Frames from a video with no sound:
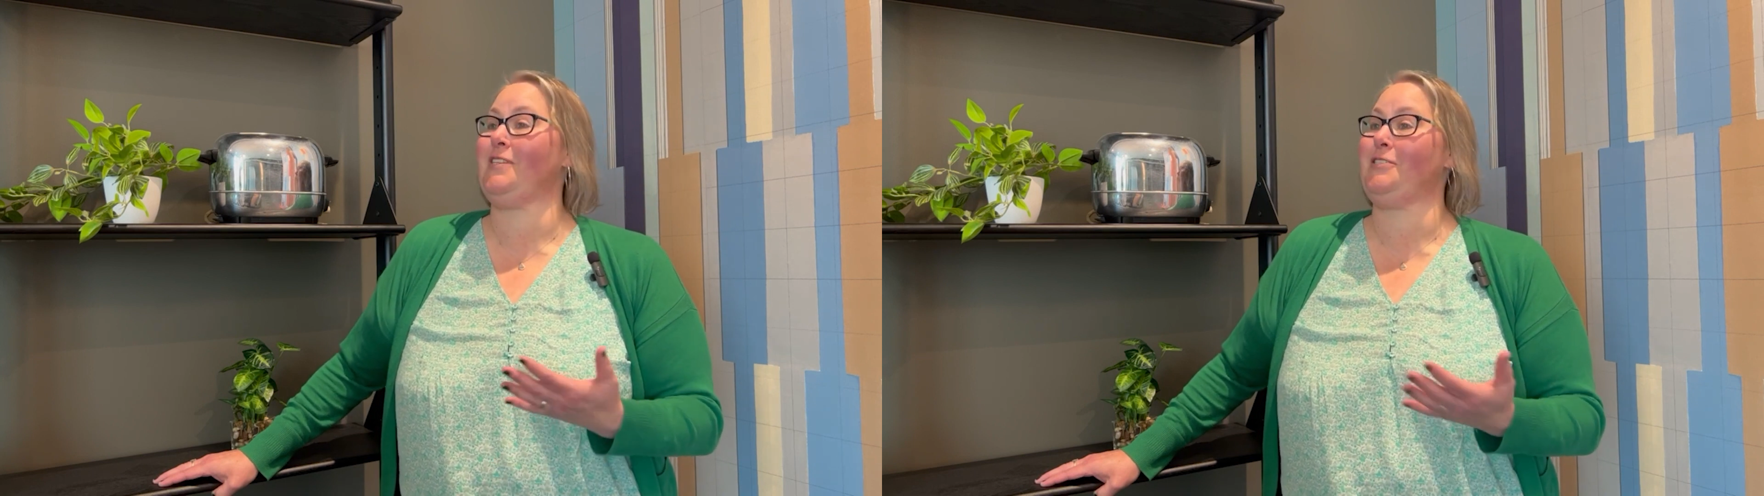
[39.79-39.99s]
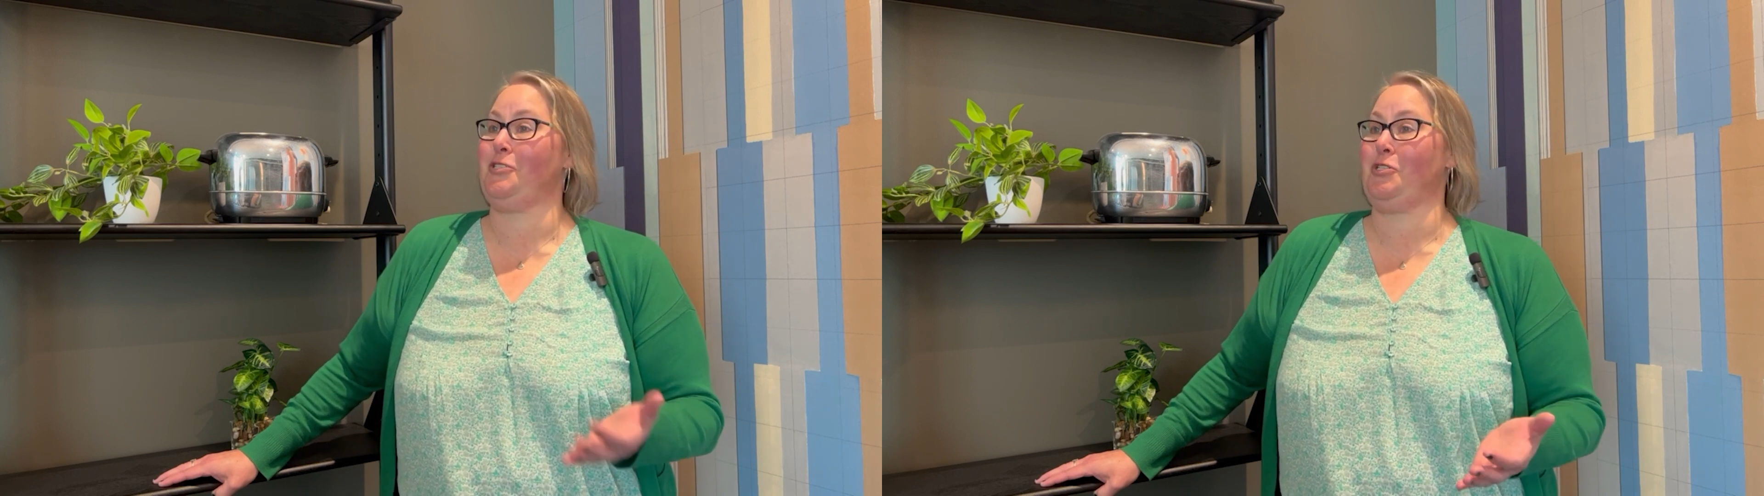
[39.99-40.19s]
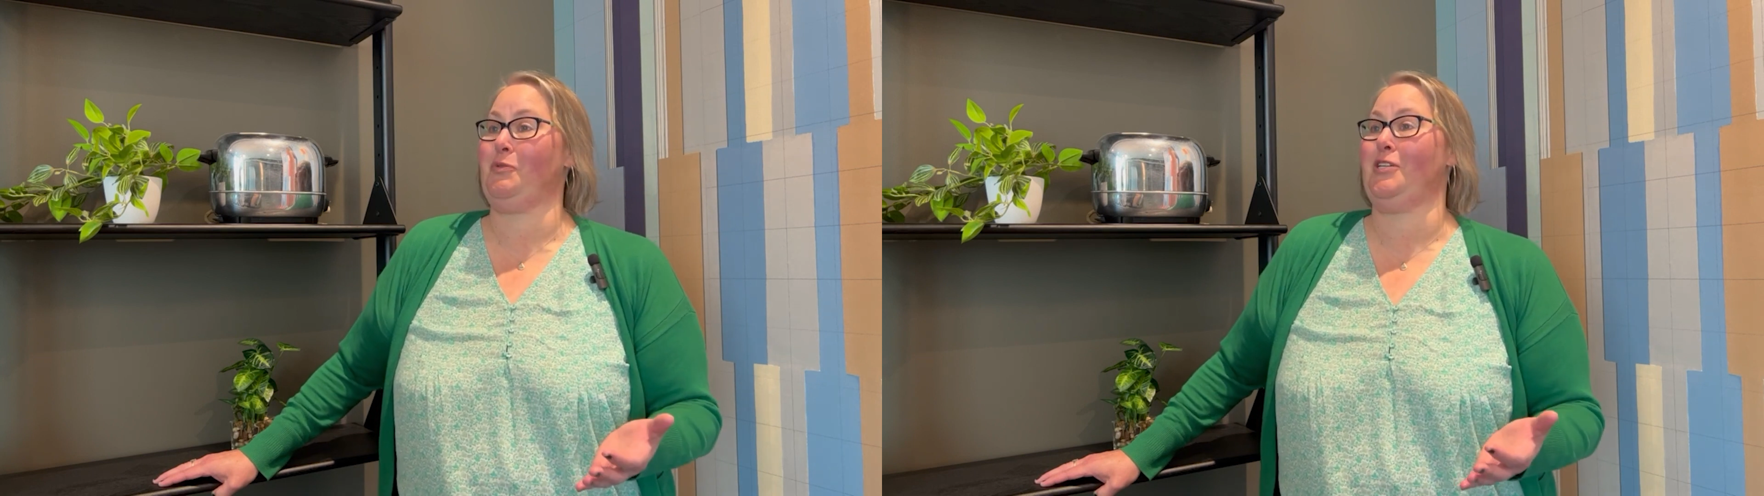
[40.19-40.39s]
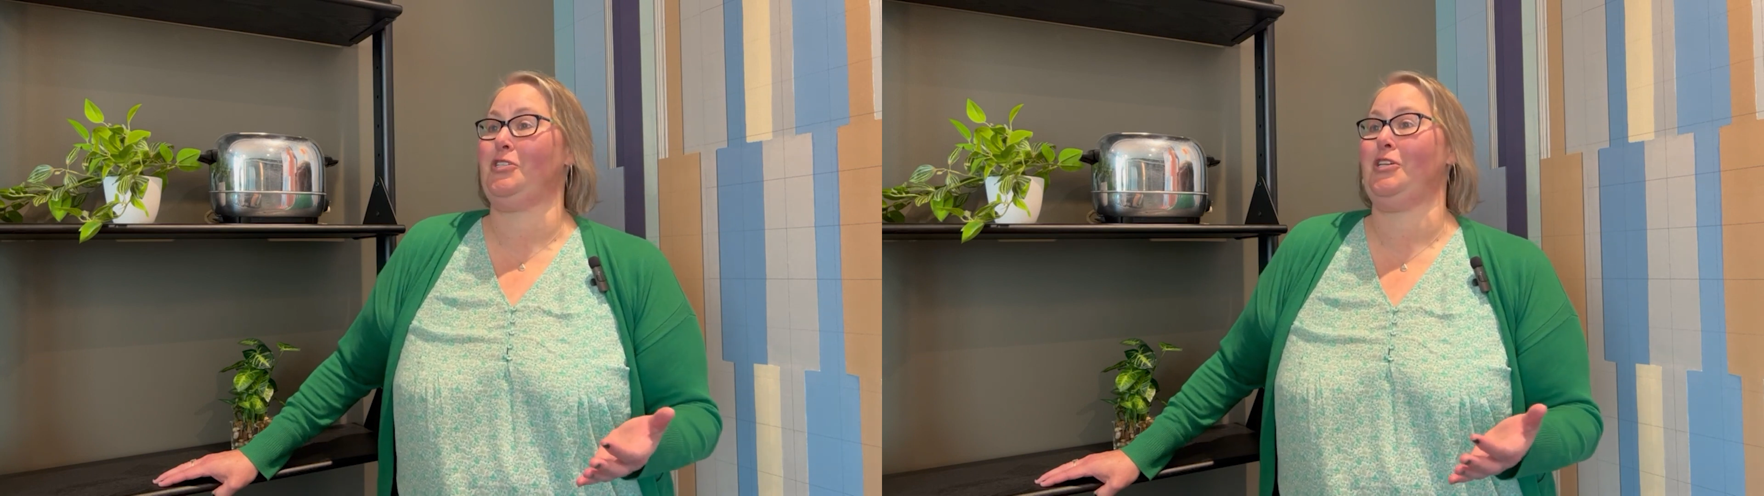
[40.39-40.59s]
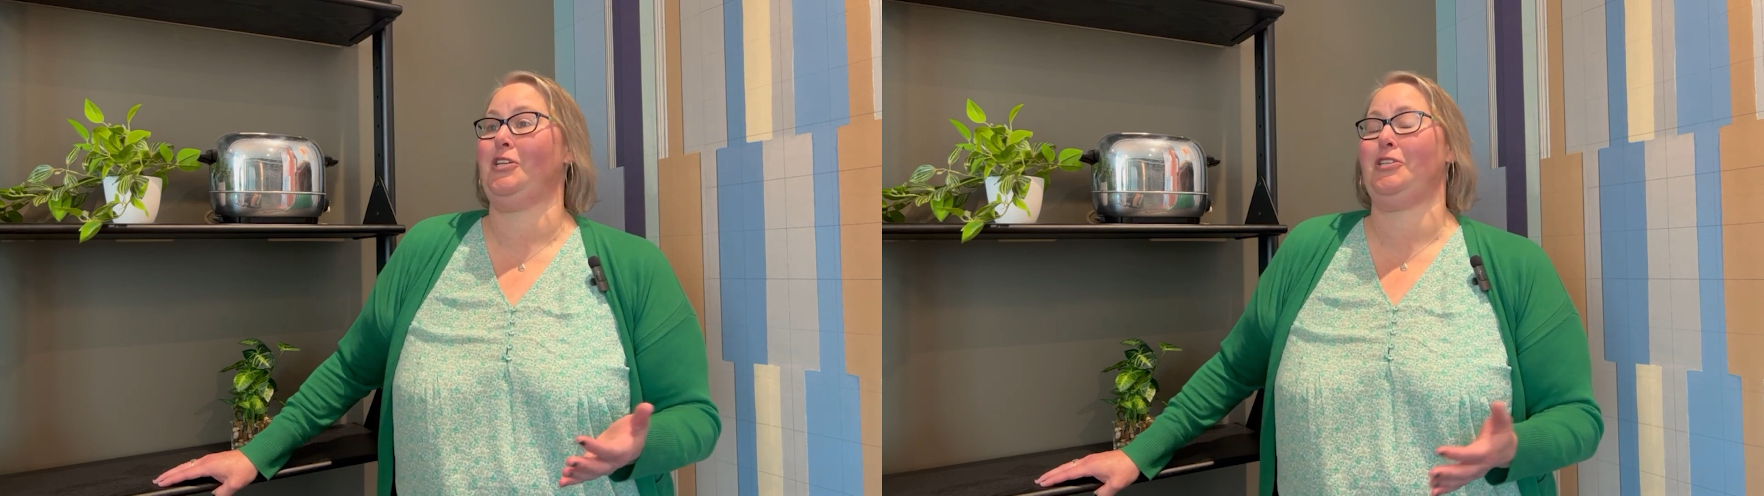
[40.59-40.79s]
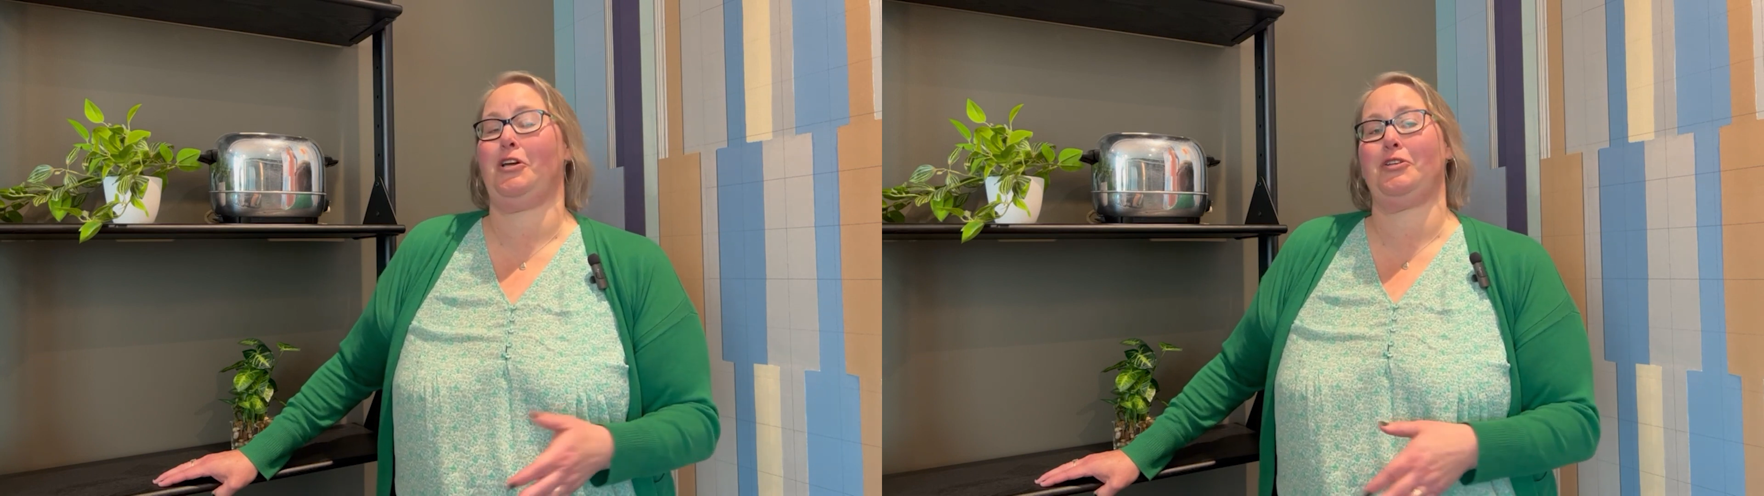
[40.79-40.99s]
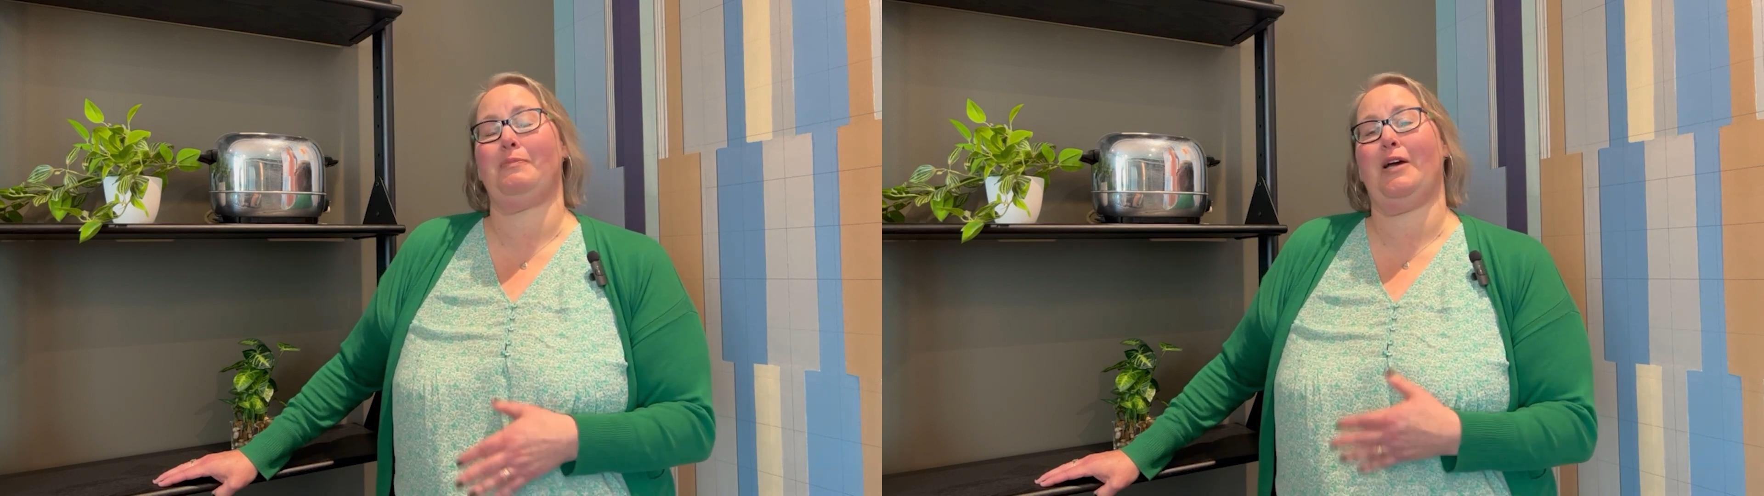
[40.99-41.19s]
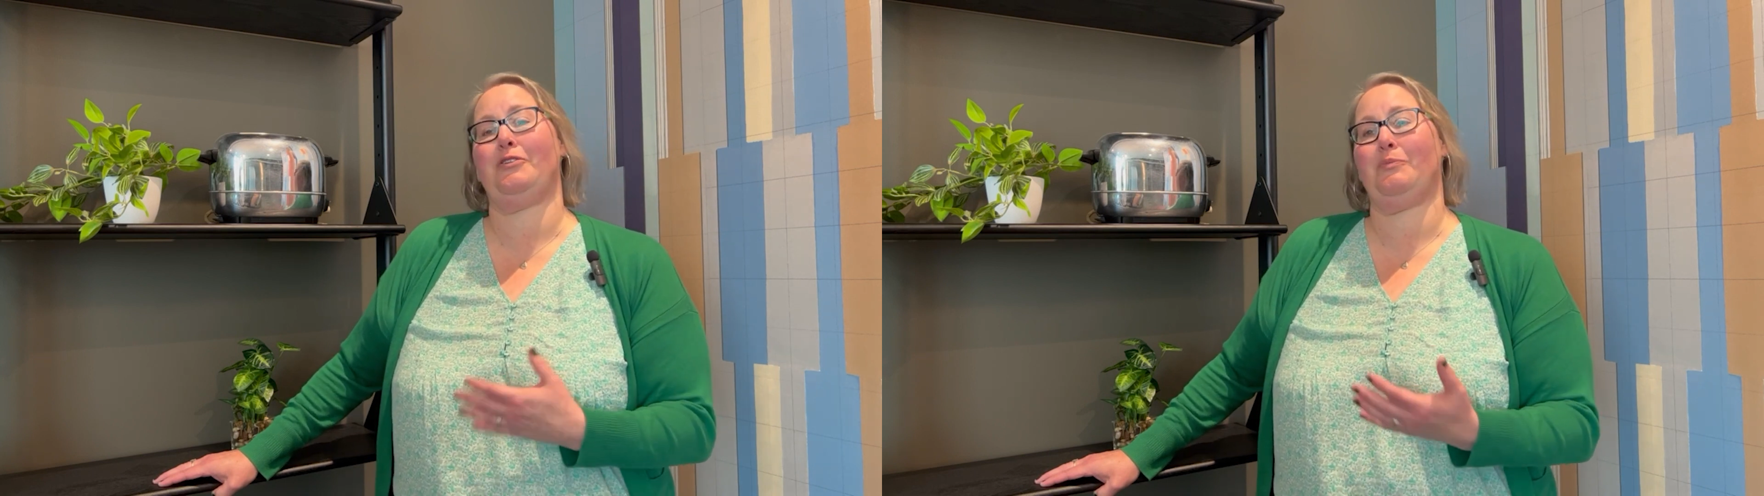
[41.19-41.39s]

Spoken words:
situation. Talked about